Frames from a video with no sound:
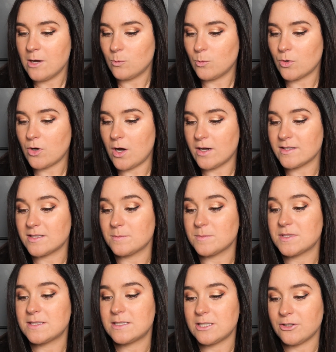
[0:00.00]
will cause
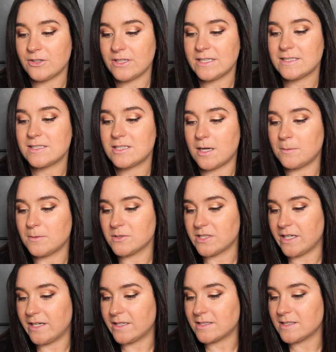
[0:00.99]
some serious double
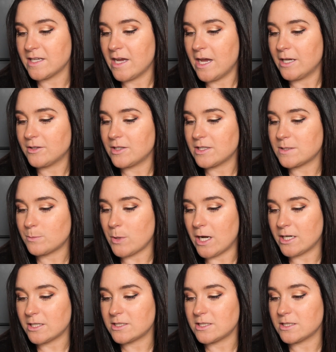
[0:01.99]
takes. This
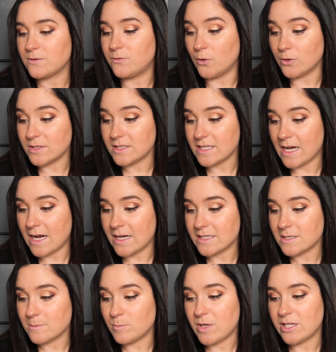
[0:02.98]
product is full
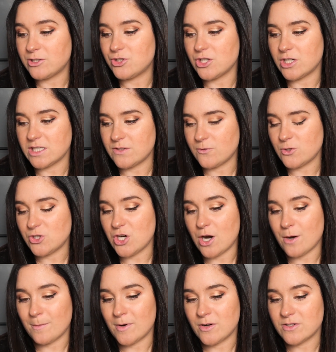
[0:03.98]
size, made just for
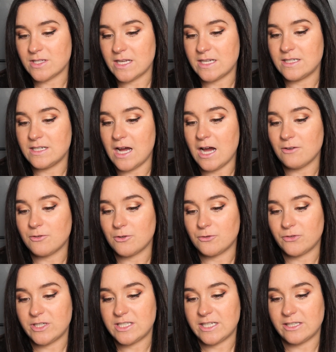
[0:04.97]
charmers and not for
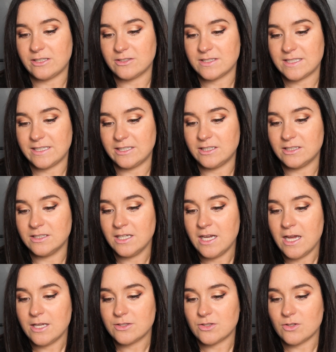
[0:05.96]
retail sale.
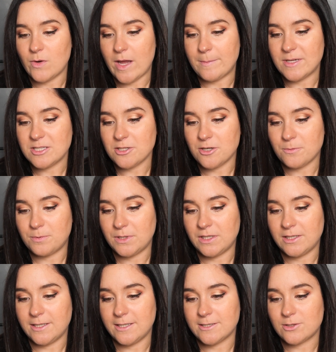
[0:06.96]
So
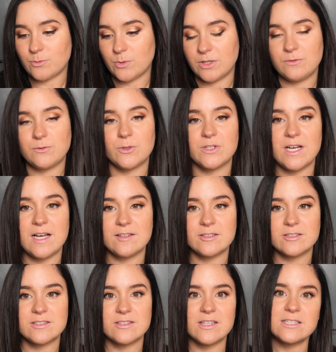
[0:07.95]
MSRP is
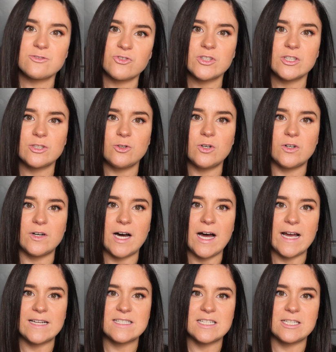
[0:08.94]
$24. So that's really cool.
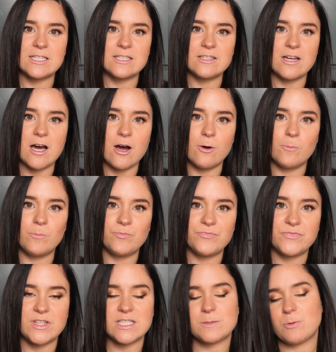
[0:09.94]
I didn't know
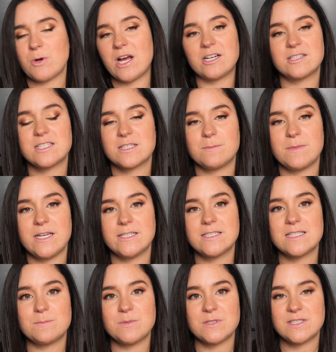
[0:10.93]
this product is made
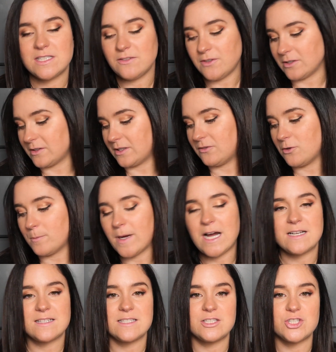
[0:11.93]
specifically for
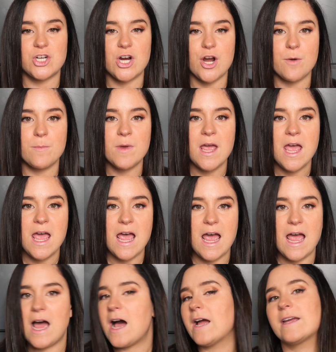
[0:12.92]
BoxyCharm.
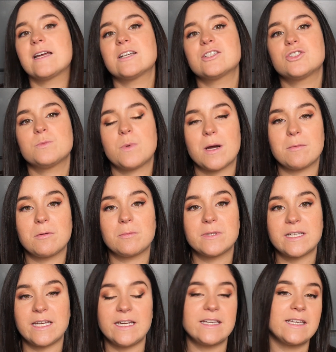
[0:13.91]
I guess you
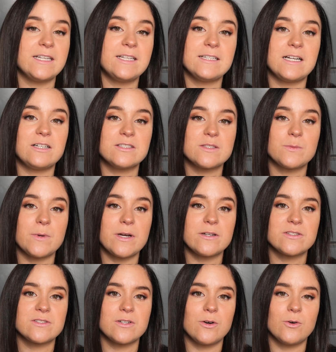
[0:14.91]
probably can't get it
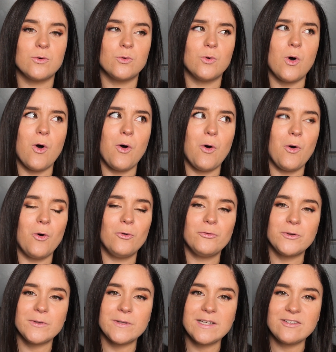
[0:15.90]
elsewhere. So
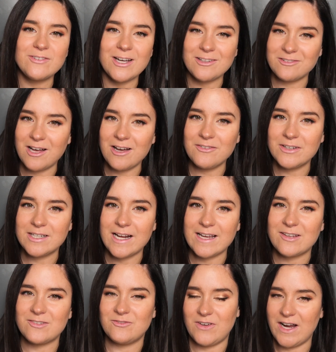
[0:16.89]
hopefully if I love it,
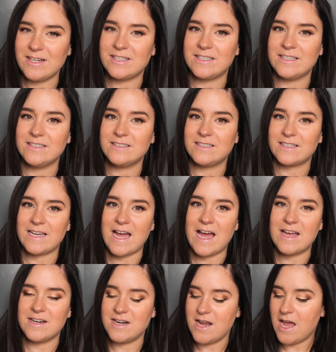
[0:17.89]
I can find it
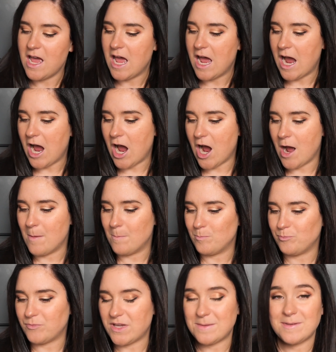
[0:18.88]
again.
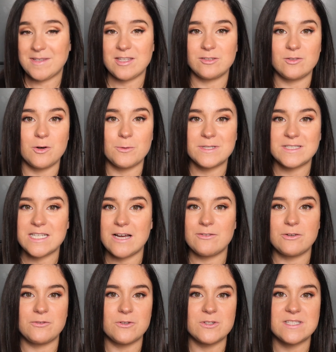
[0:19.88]
Maybe they'll always have
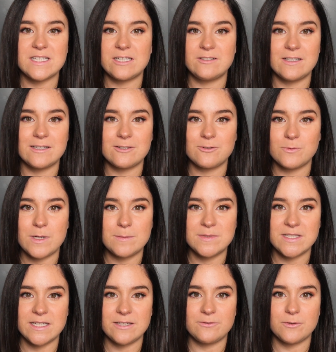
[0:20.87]
it for sale on their
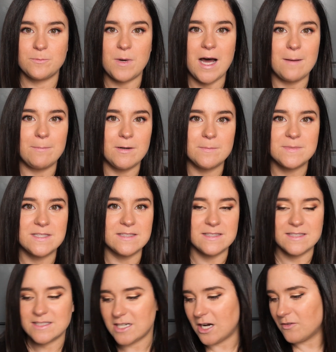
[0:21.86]
website for pop-ups
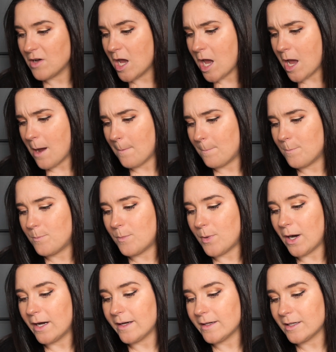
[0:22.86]
and stuff.
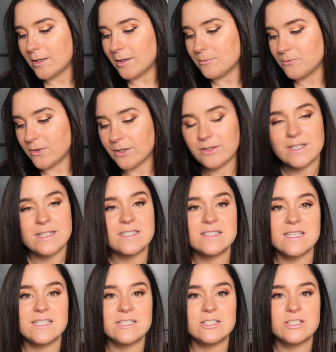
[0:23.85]
But I'm very
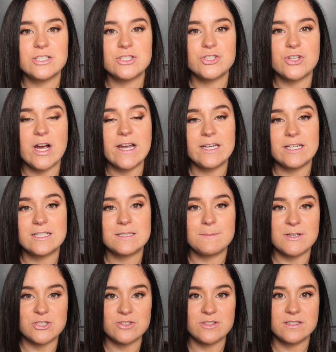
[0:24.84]
excited to try it,
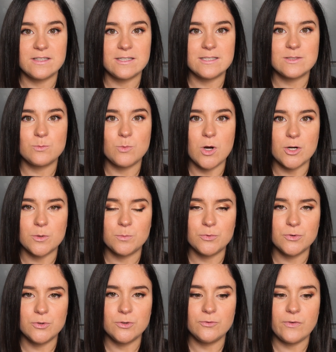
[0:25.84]
especially that it's
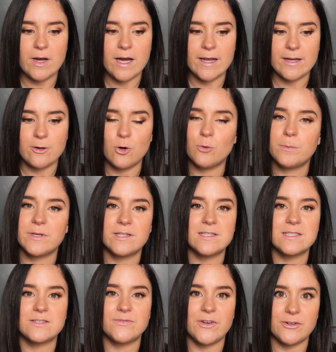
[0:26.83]
waterproof. I hope it
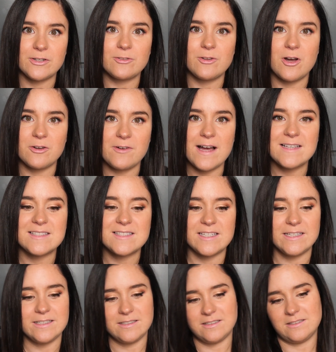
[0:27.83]
is very long
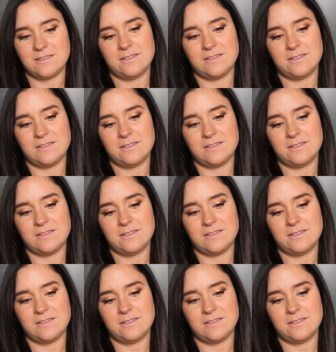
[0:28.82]
lasting.